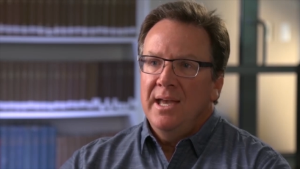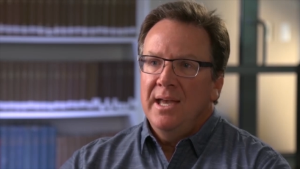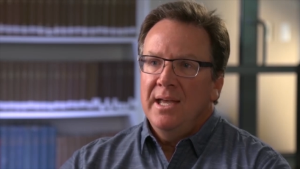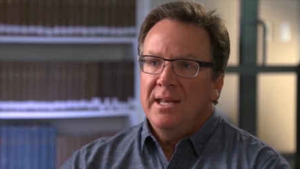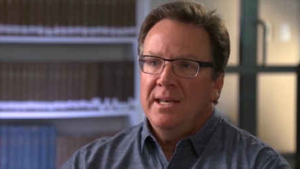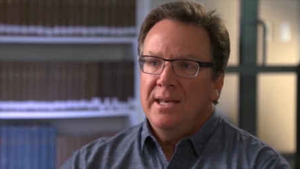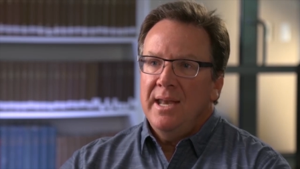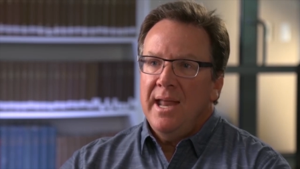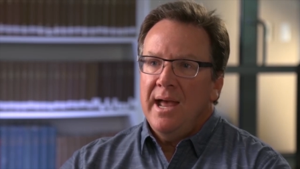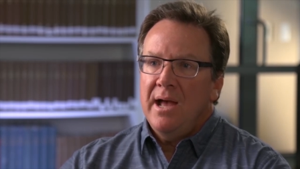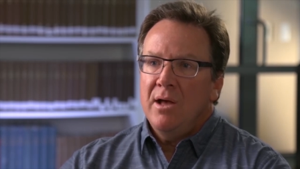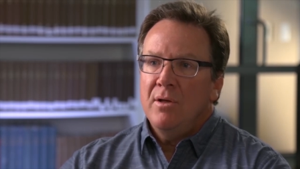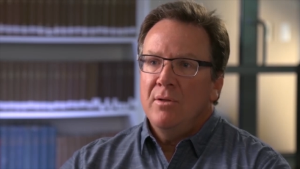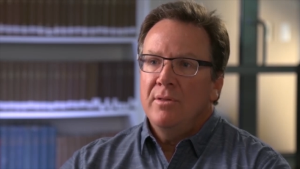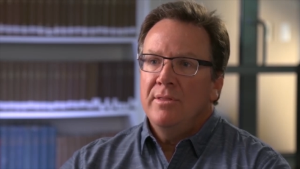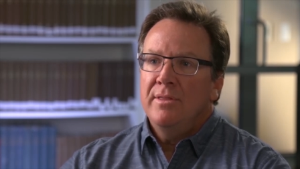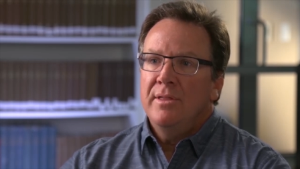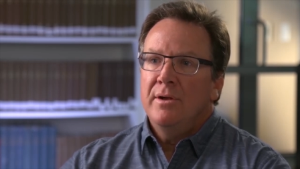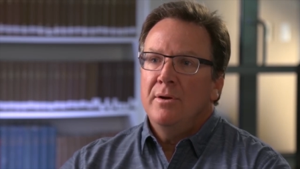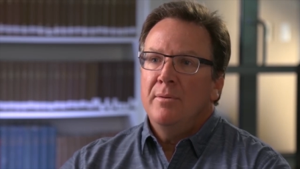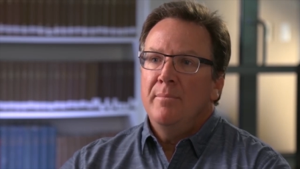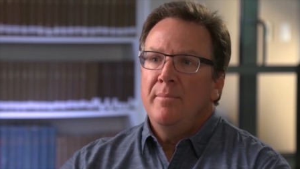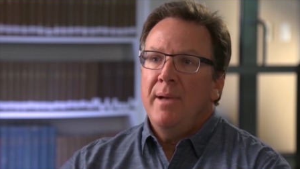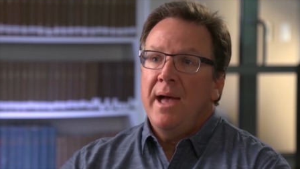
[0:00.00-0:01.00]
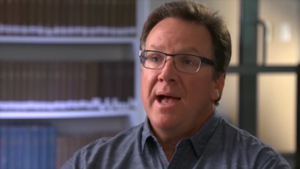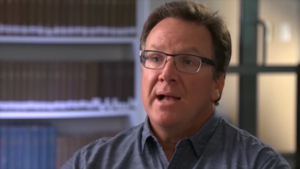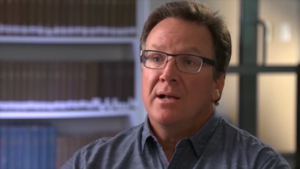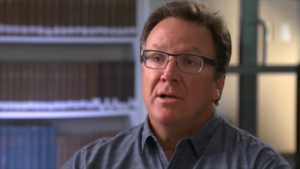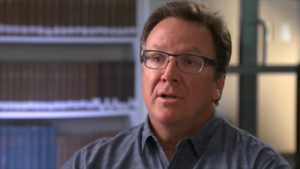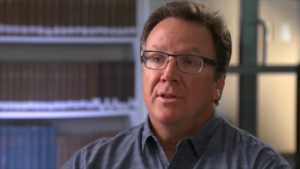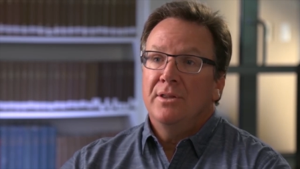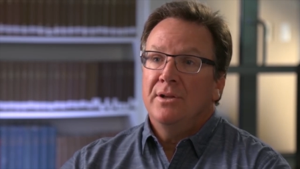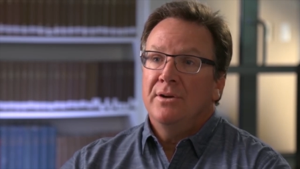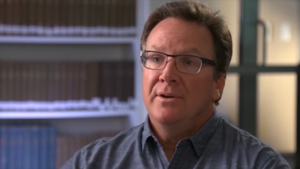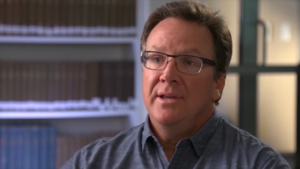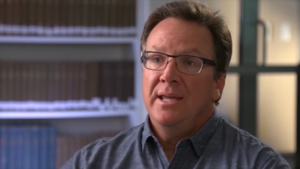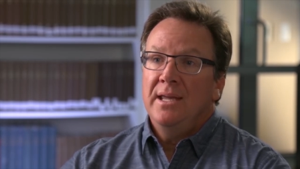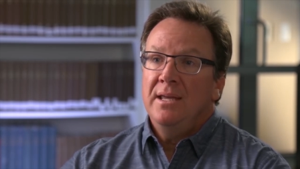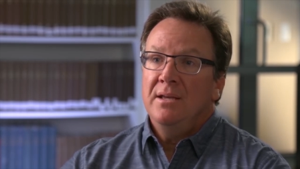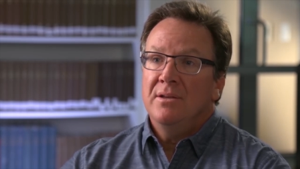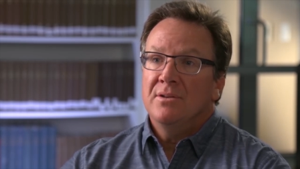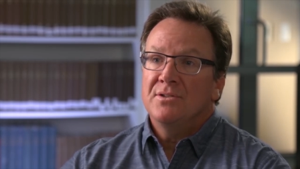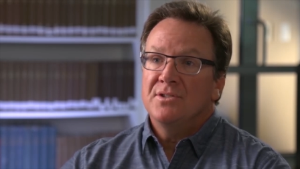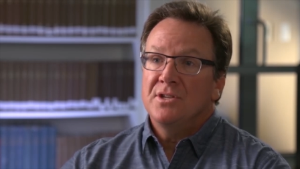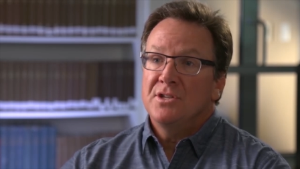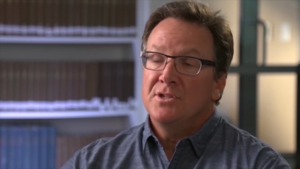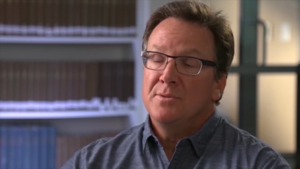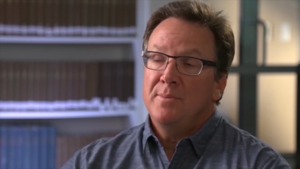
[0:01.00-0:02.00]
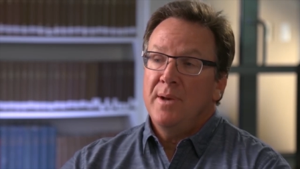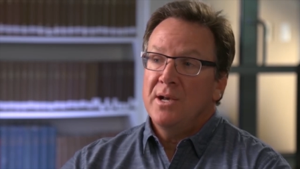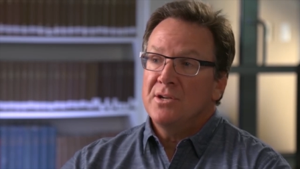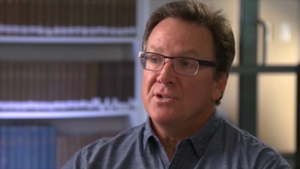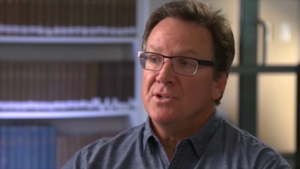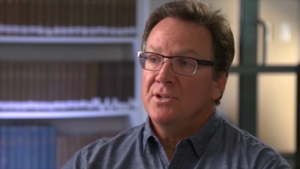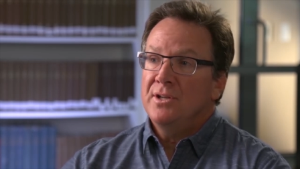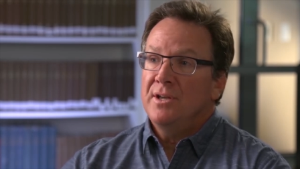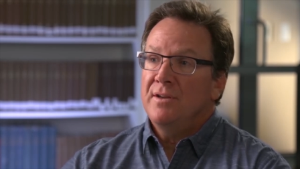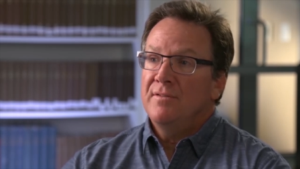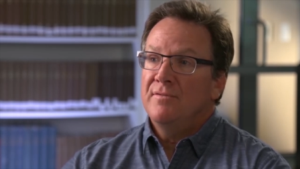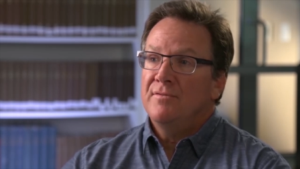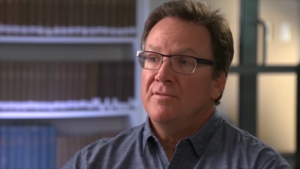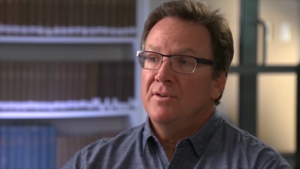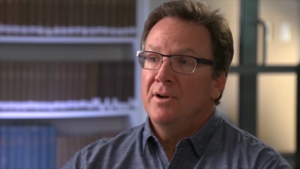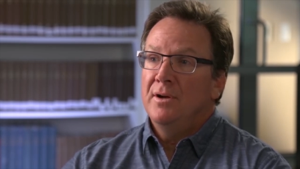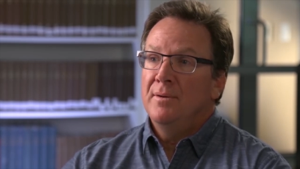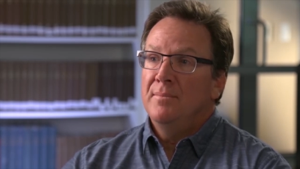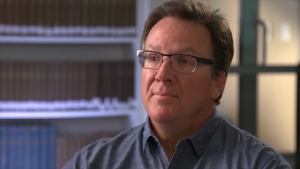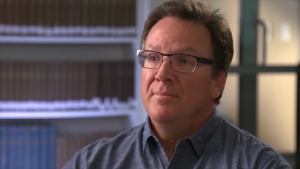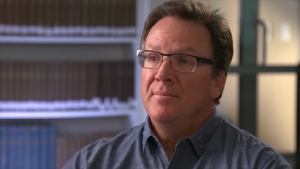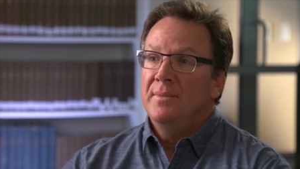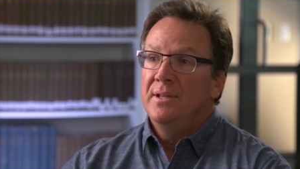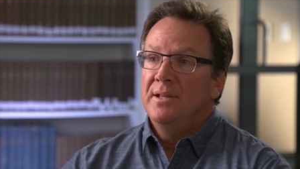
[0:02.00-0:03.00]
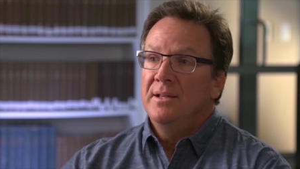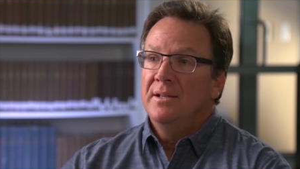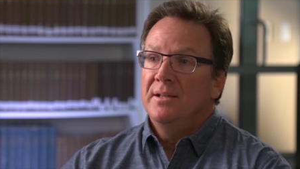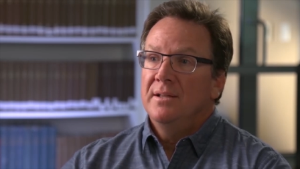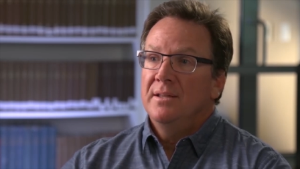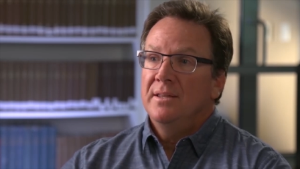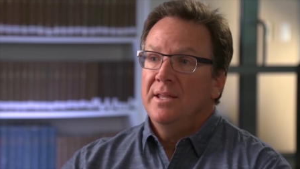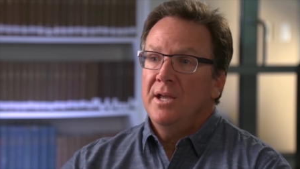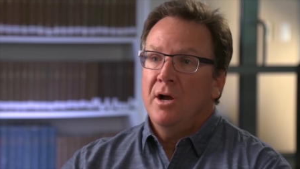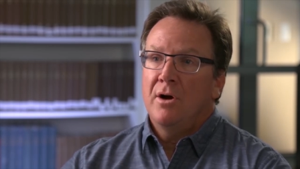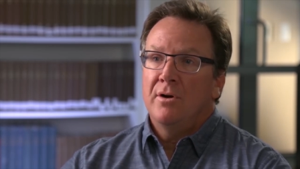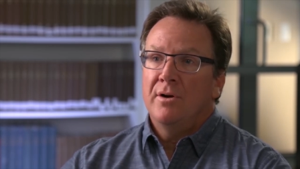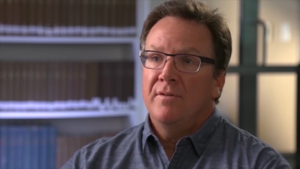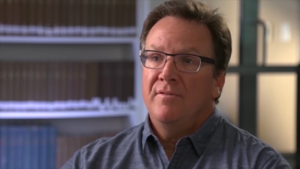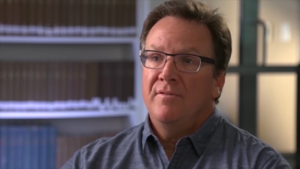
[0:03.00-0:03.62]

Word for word: and now they're back on their heels, especially from the